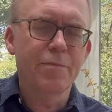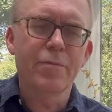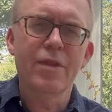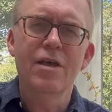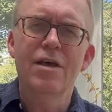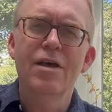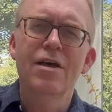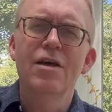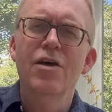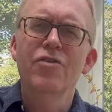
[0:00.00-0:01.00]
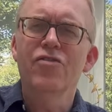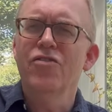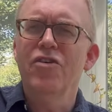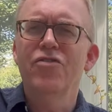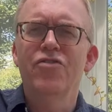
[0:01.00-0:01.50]
die. So
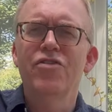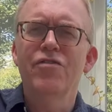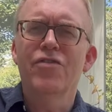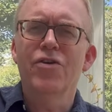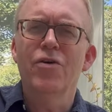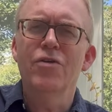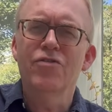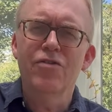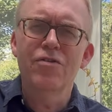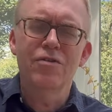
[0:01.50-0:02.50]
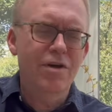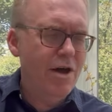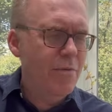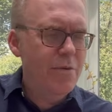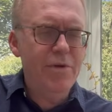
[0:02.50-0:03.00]
it's not too difficult. So
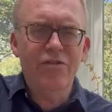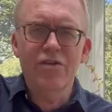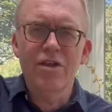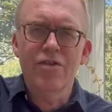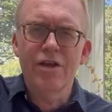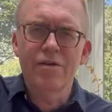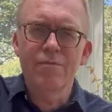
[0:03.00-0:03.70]
I mean, basically the thing